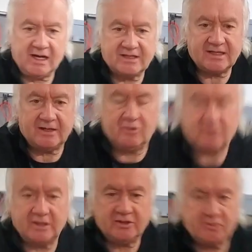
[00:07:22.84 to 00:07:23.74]
he has that
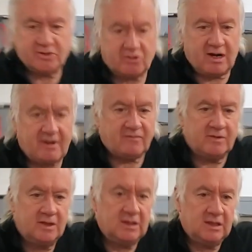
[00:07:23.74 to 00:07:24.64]
hooked into his graph,
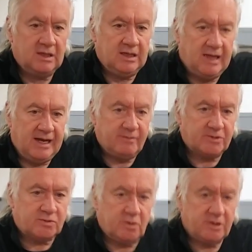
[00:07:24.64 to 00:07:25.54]
and it
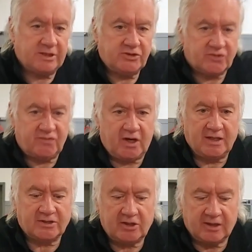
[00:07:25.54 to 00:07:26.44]
was working just fine.
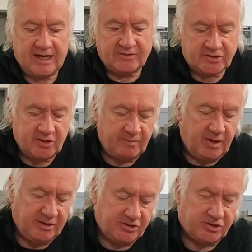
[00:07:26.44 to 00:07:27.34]
It's gone out, so it
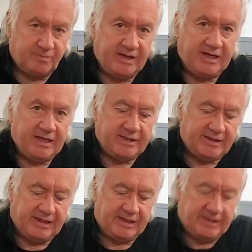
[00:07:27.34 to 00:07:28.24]
might just be
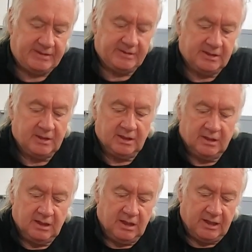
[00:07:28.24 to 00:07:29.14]
the
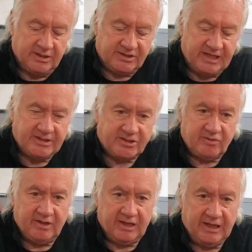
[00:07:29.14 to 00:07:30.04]

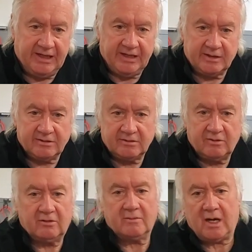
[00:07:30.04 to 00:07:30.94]
sensor in here,
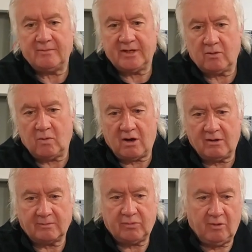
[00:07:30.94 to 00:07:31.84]
or it might be a
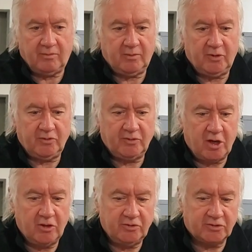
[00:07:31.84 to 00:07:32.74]
wiring problem, who
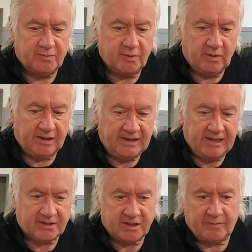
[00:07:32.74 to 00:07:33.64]
knows, but we can
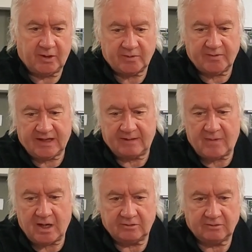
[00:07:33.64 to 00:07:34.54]
get to the bottom of that.
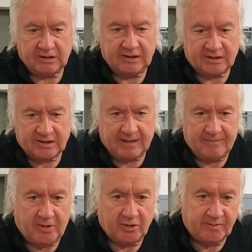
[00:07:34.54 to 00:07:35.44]
Michael can get to the
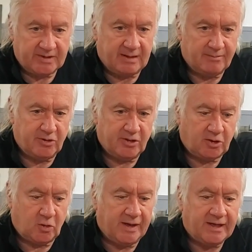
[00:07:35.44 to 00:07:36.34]
bottom of that pretty
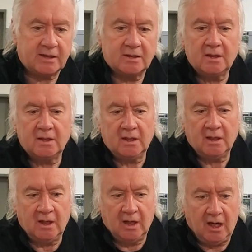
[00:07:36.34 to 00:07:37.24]
quick.
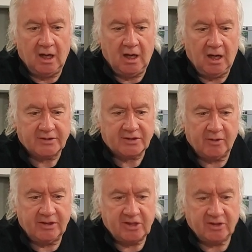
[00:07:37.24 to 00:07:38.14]
So
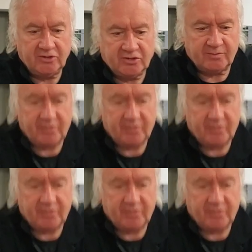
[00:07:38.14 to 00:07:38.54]
he's going to do some